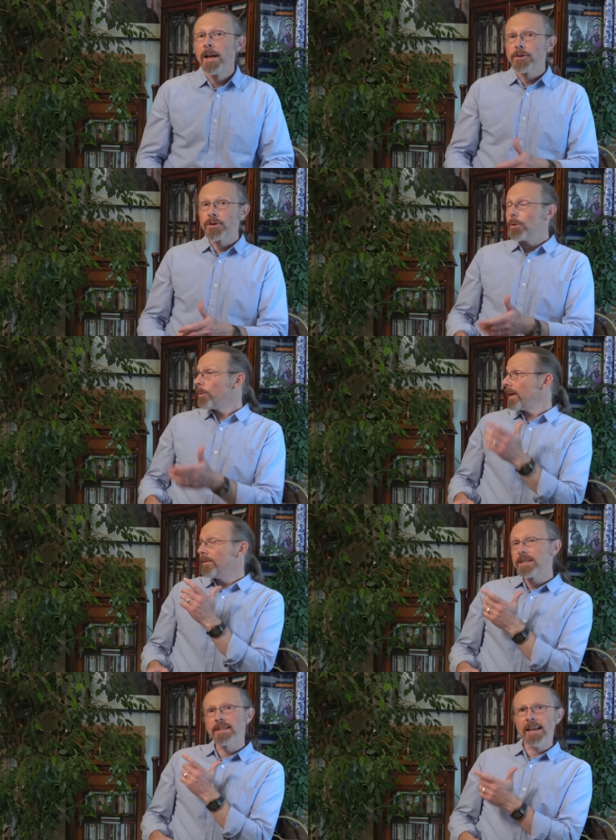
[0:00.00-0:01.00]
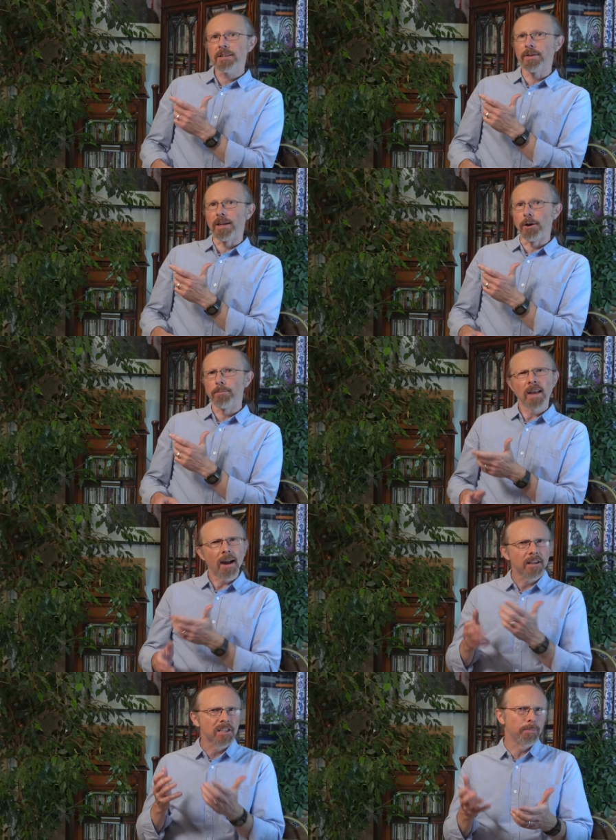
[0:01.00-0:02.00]
So in this next video,
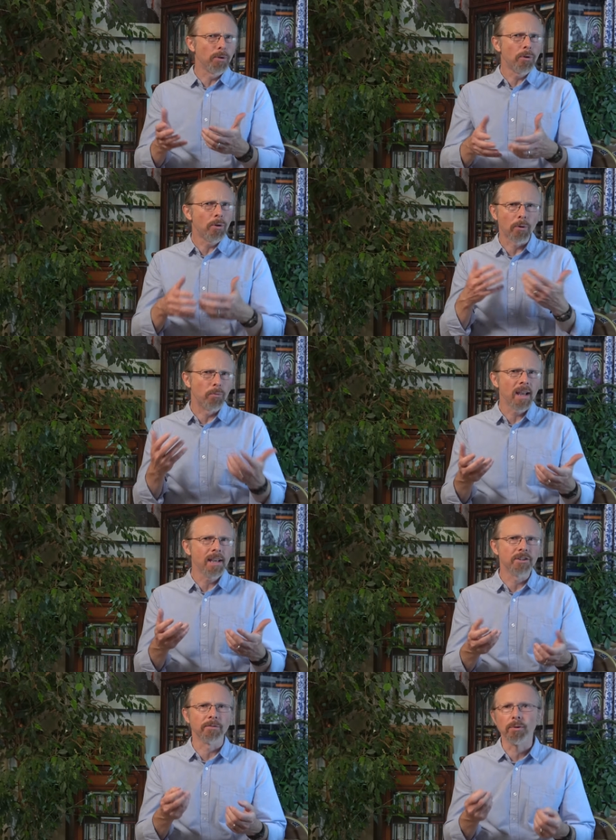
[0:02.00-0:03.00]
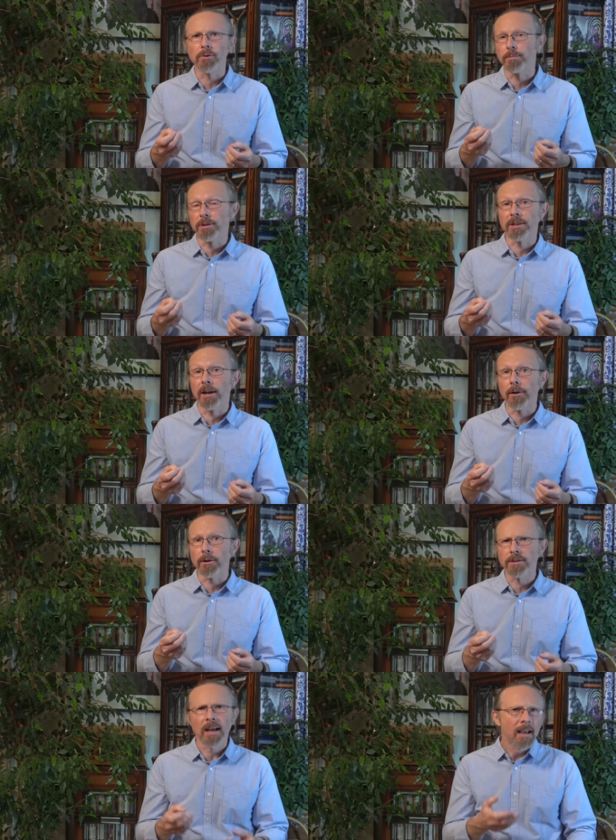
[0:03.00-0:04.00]
I explore a range of plausible
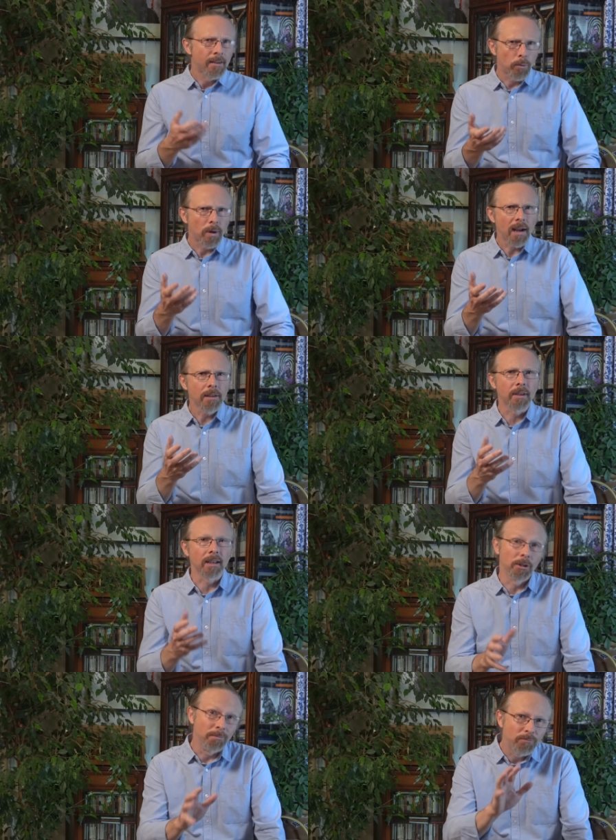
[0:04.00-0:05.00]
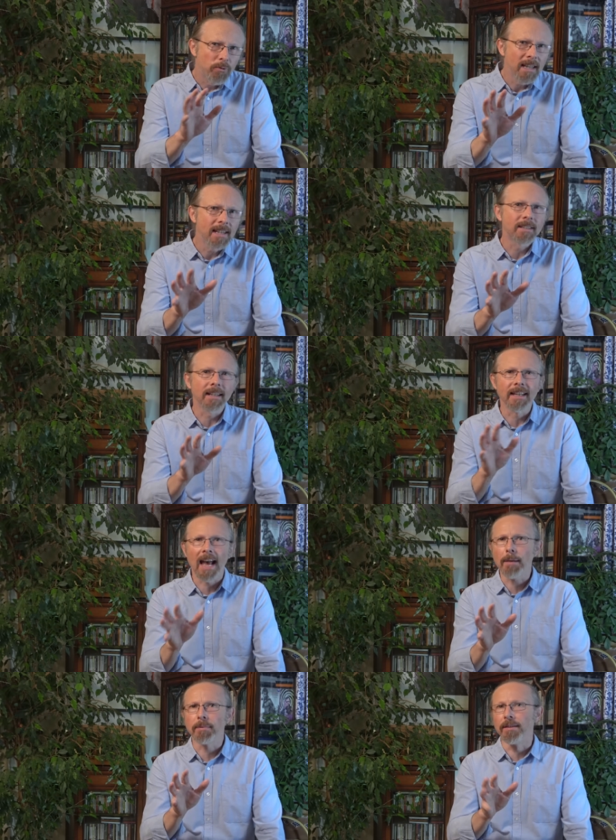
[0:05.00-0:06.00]
scenarios for what I think could realistically
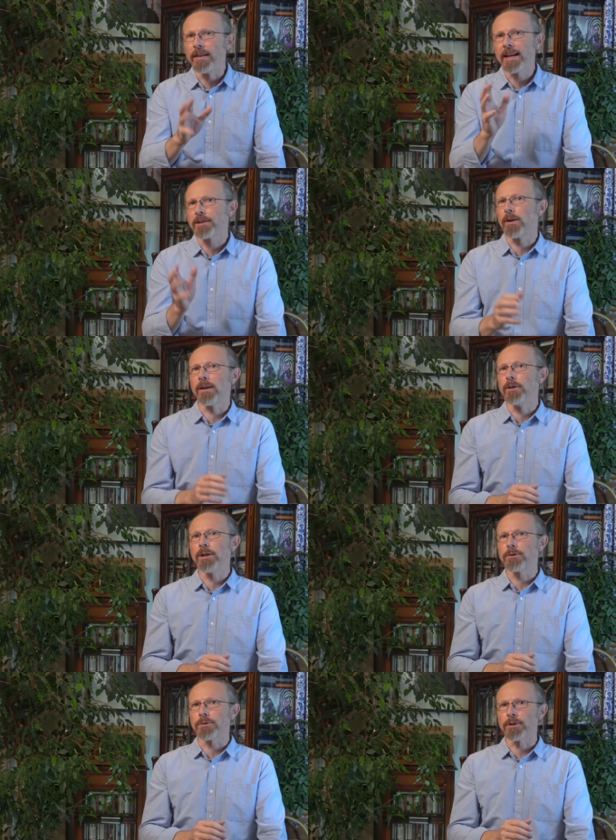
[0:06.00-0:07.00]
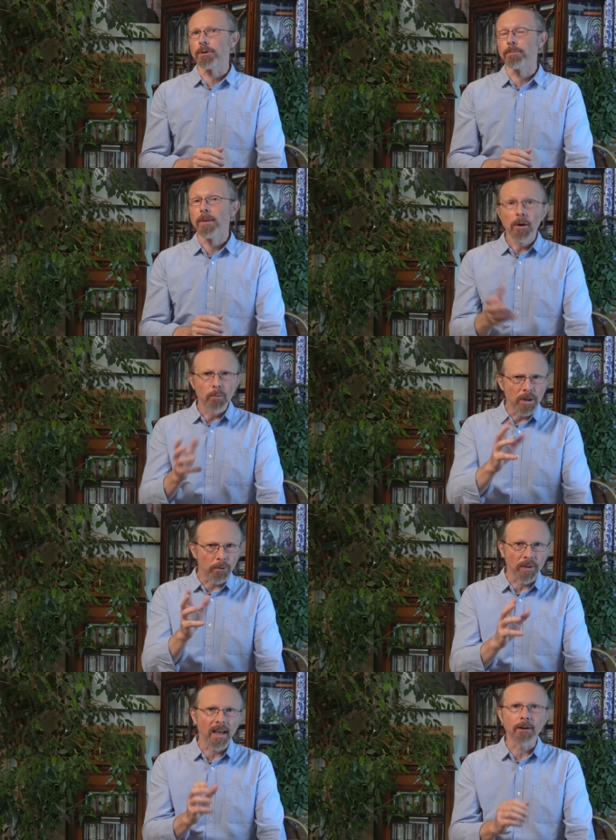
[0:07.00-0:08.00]
happen in the next five years or so, with
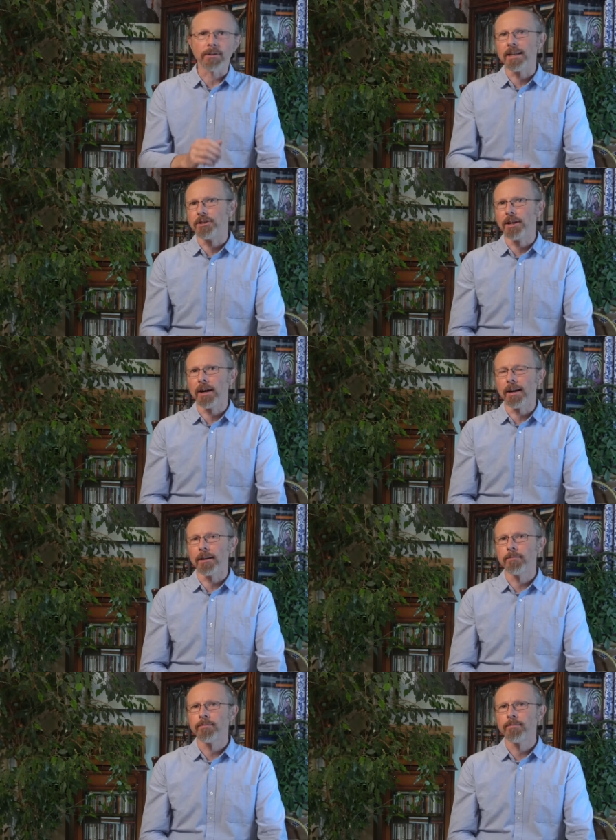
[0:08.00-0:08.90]
or without AGI.